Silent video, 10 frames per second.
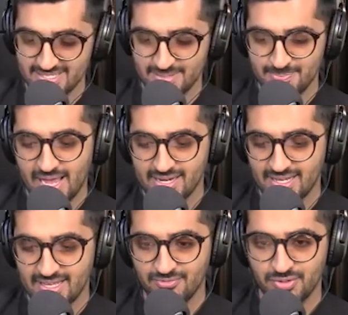this a bad
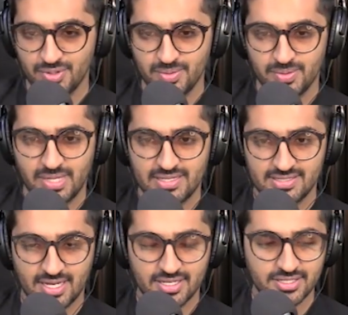time for you
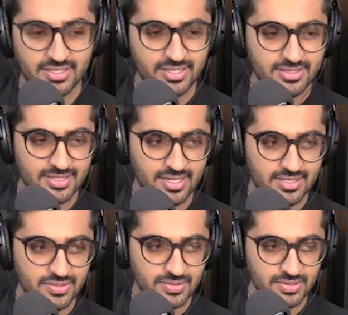existentially in the
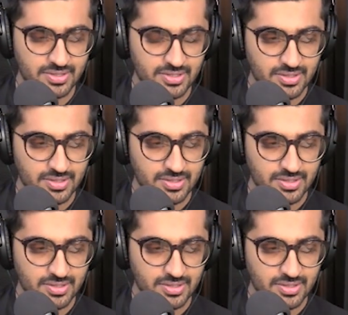sense you're,